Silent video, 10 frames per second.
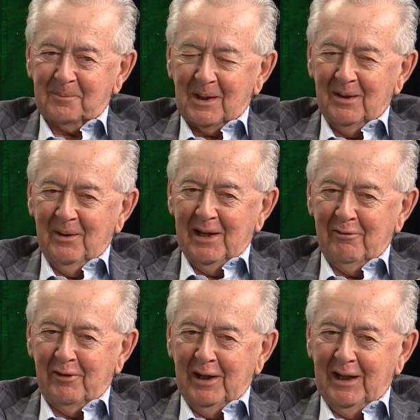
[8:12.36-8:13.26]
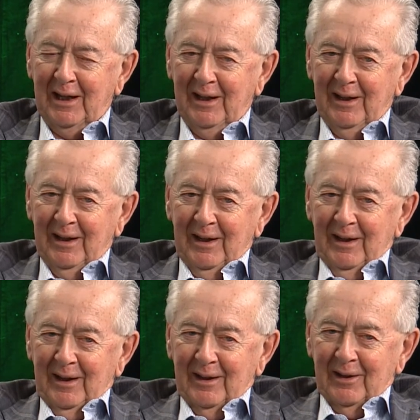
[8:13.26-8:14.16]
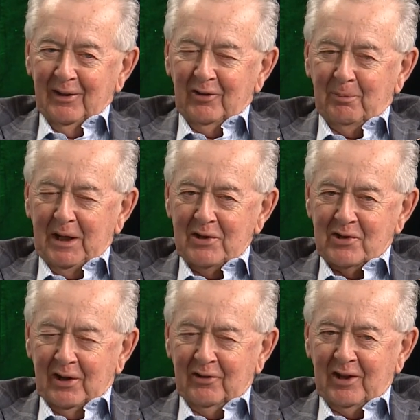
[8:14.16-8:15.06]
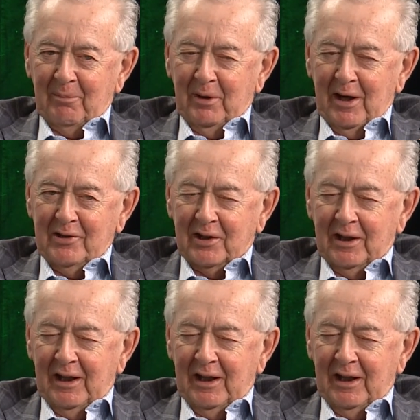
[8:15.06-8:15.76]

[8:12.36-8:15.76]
who had a funny speech on separation.